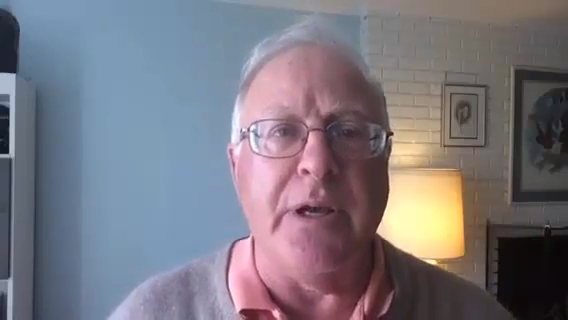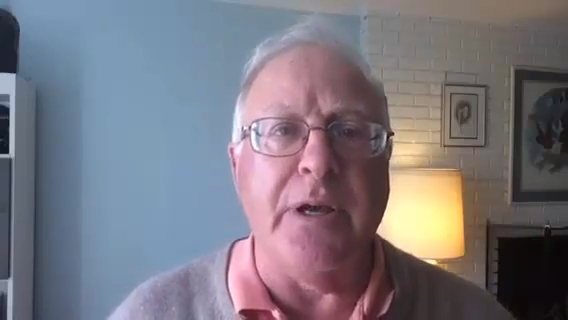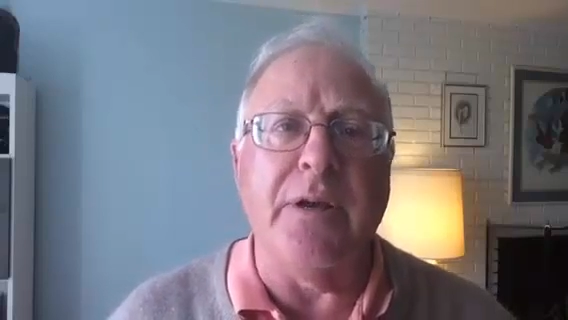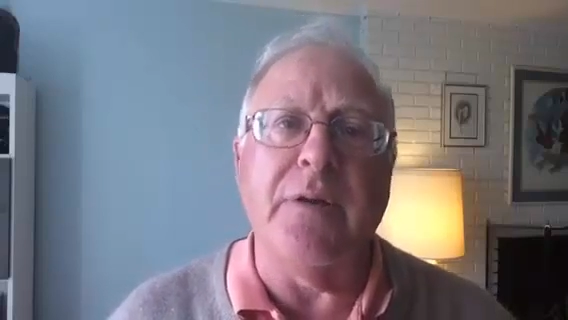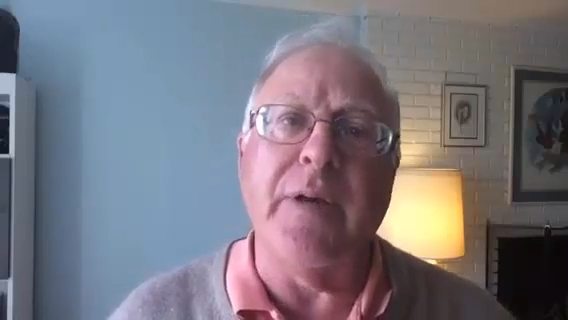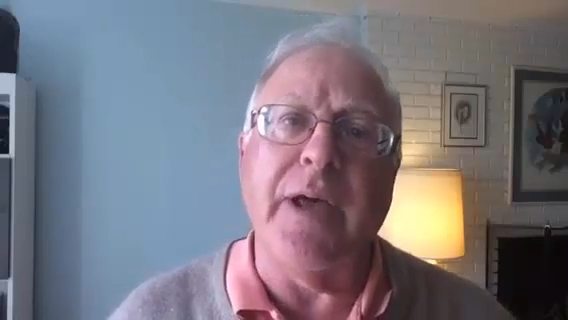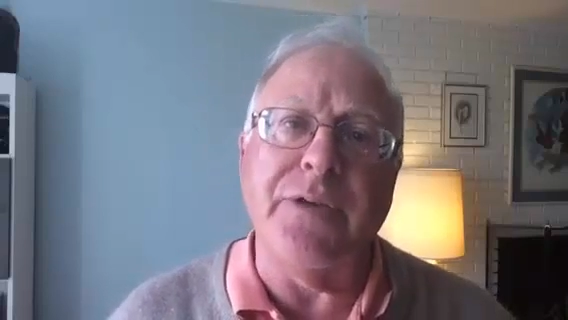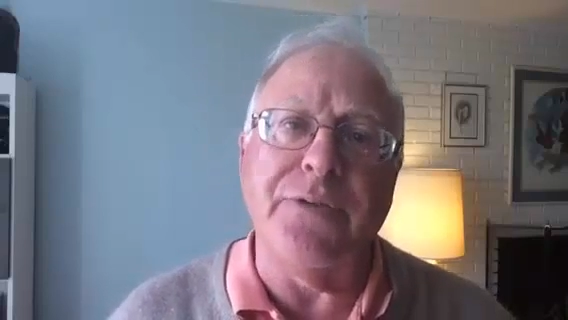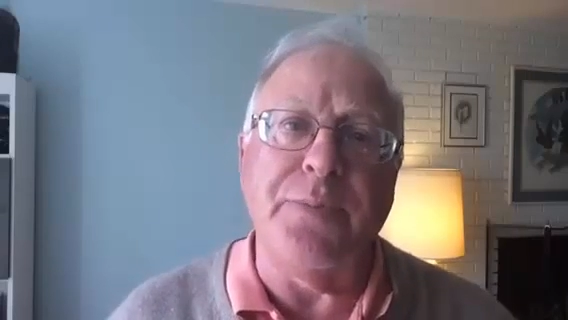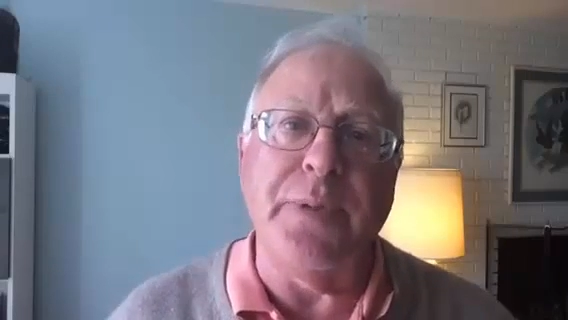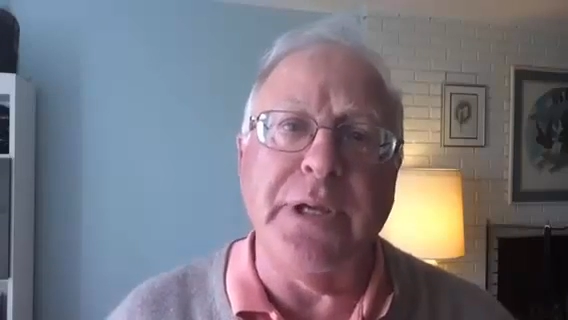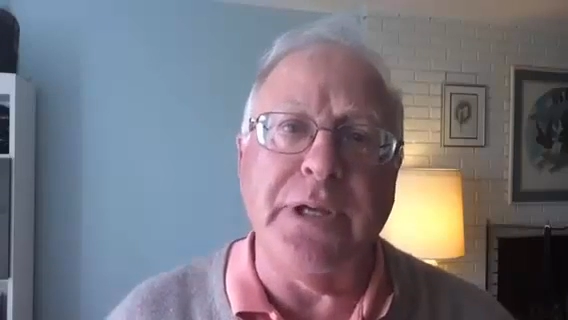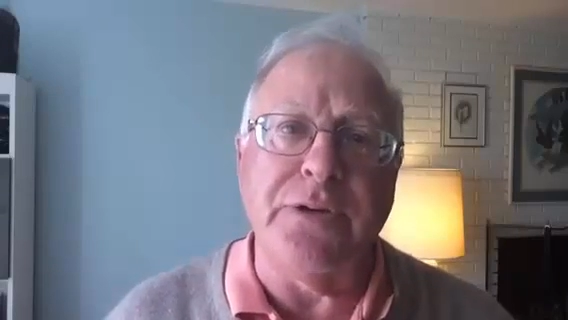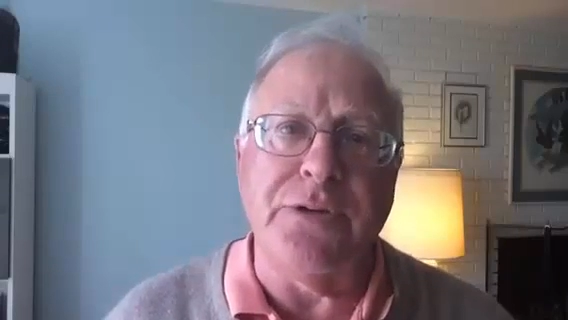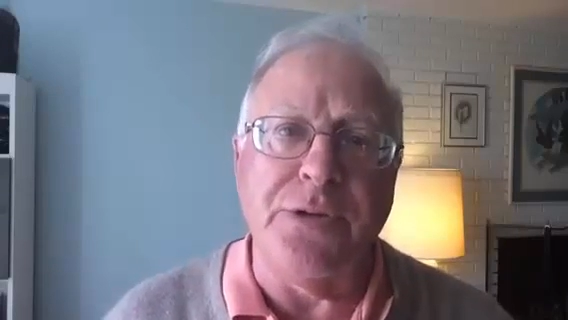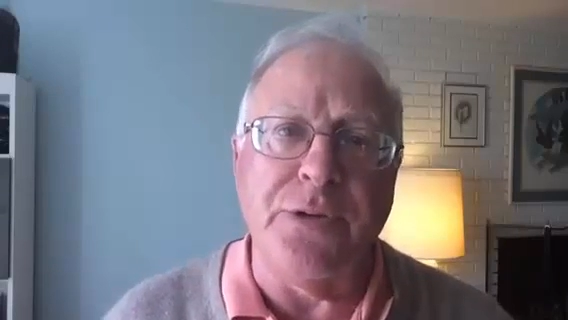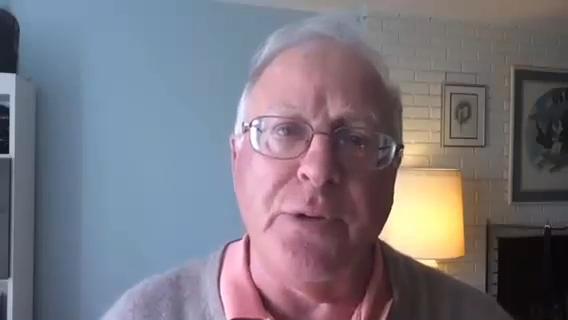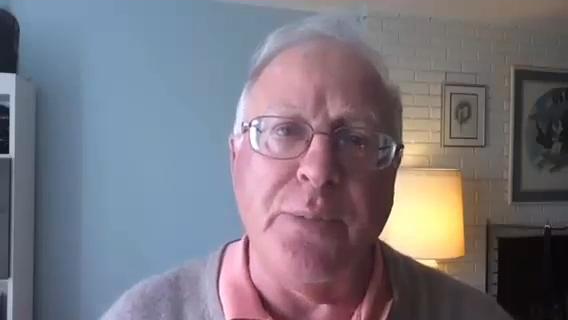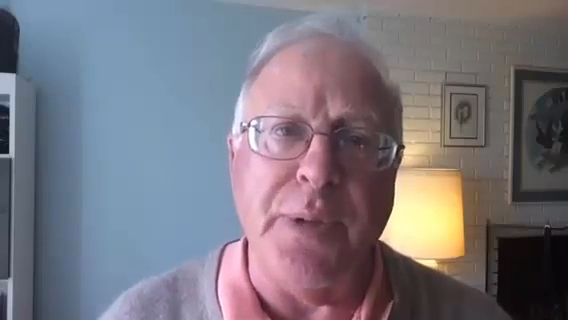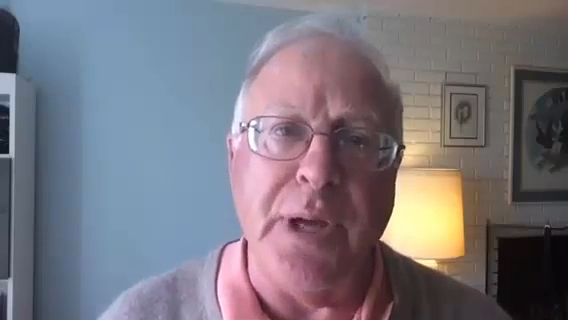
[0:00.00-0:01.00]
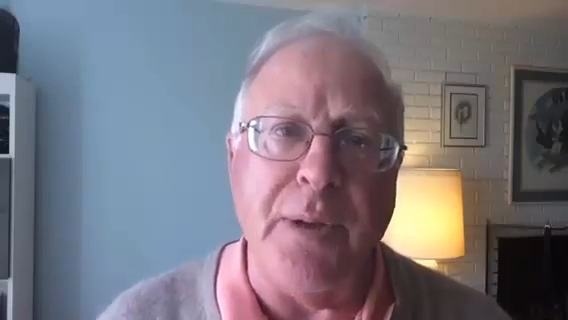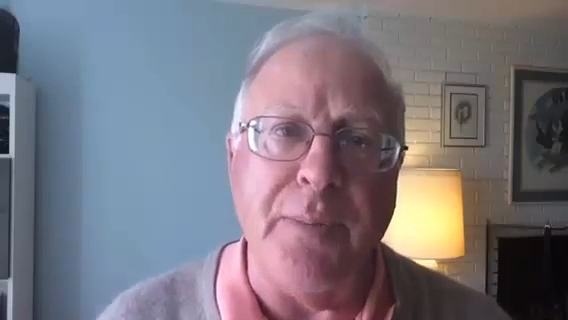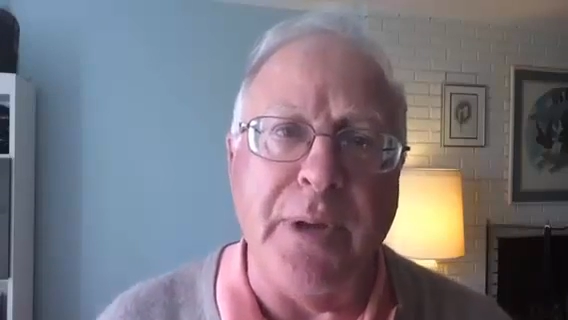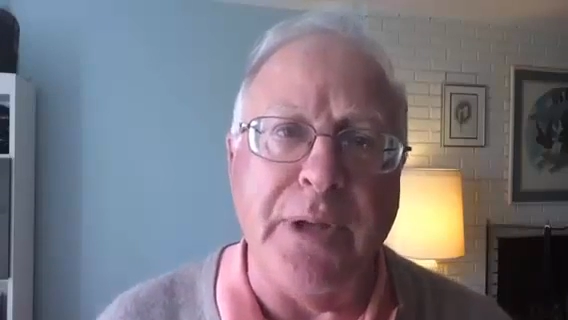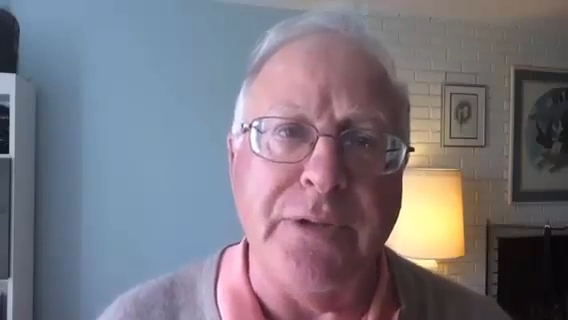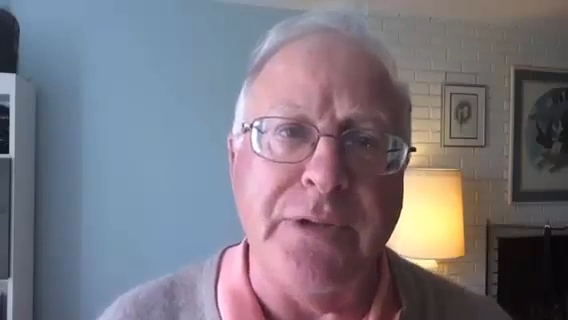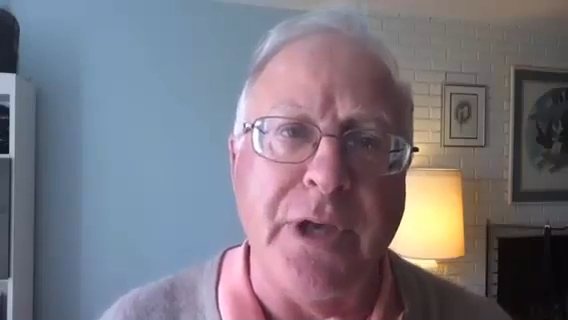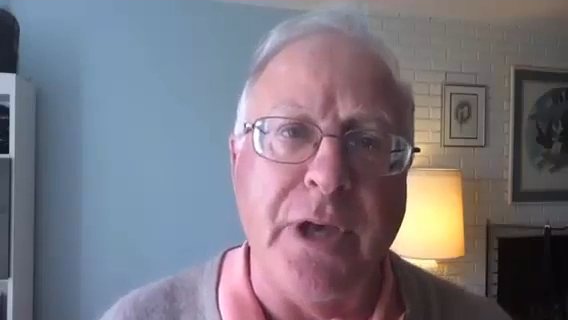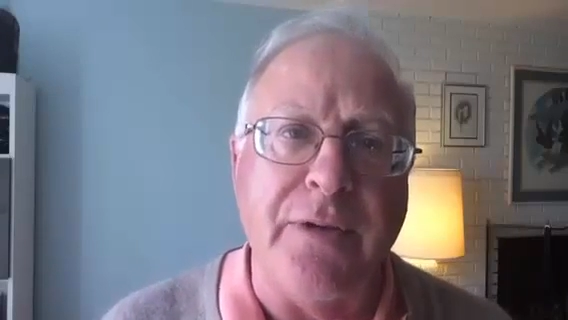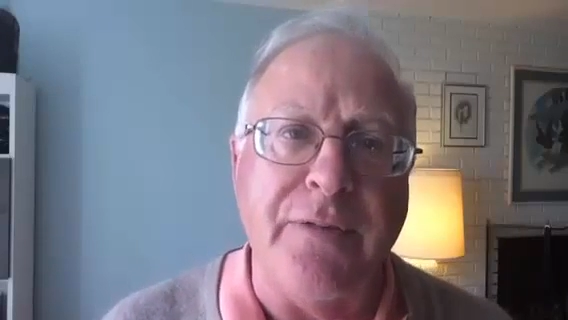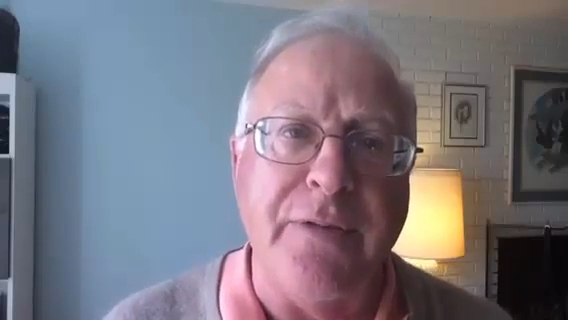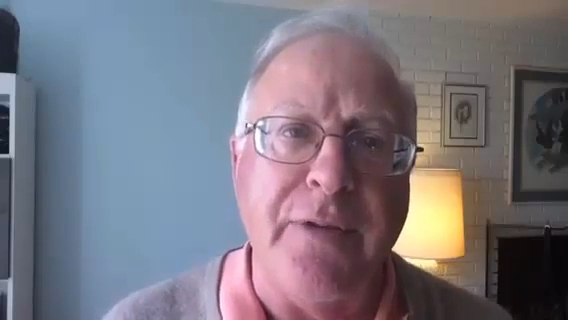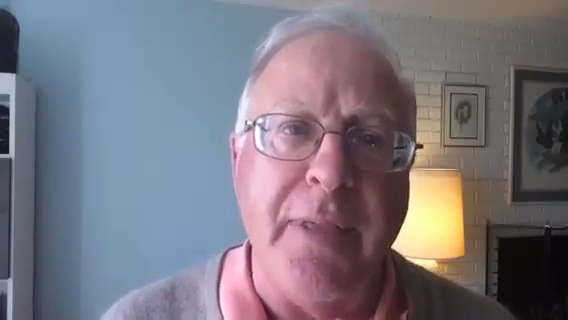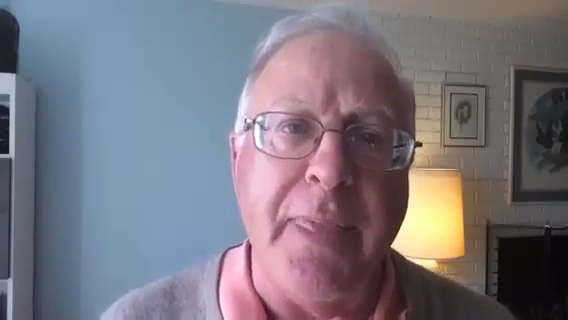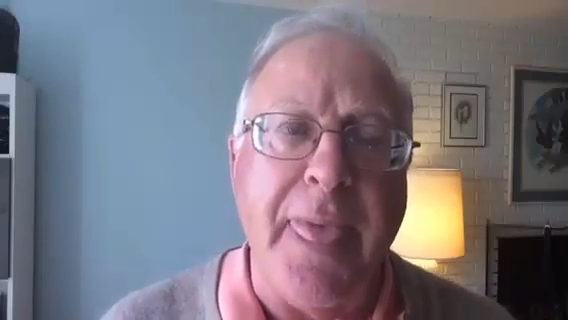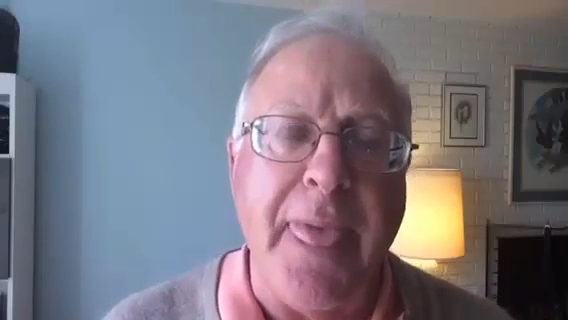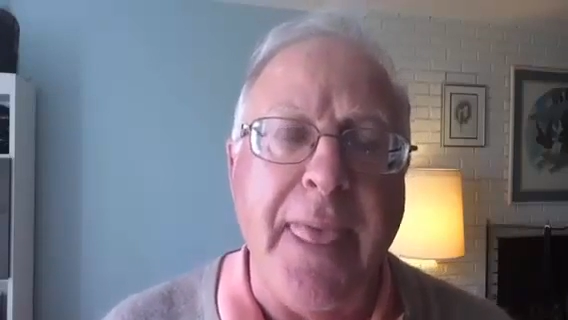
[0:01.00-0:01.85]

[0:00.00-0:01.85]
as being true about myself.